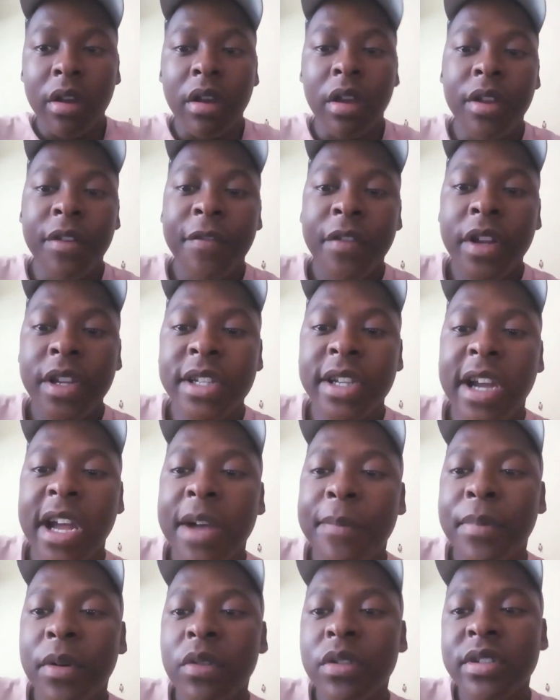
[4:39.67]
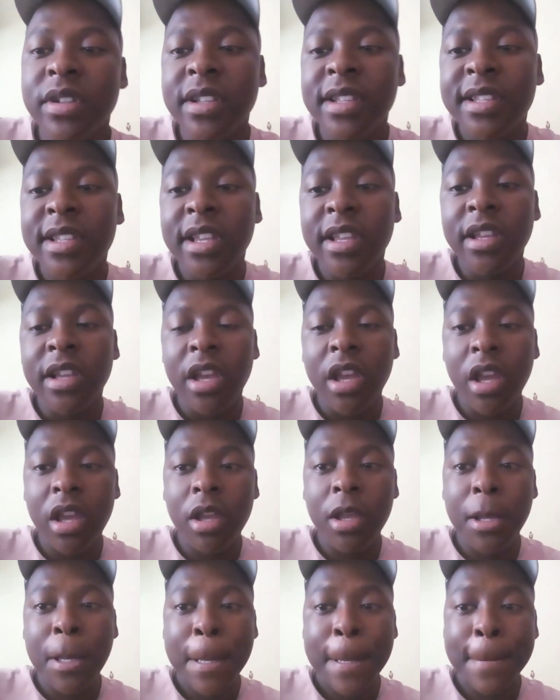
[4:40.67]
in finishing up, I will just
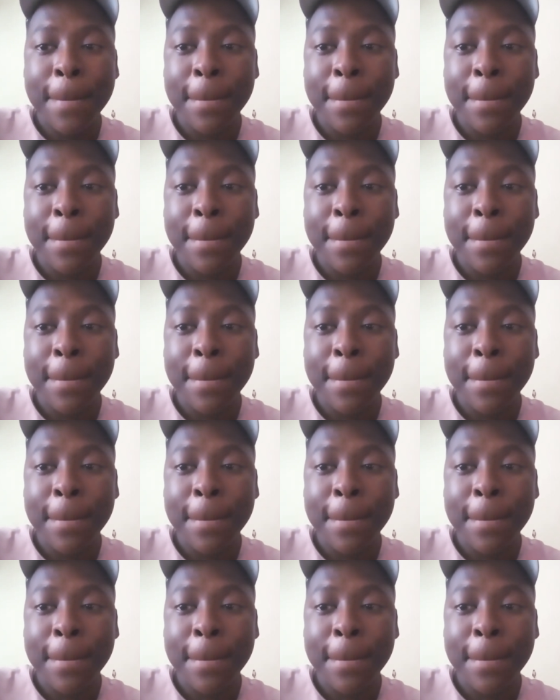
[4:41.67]
say,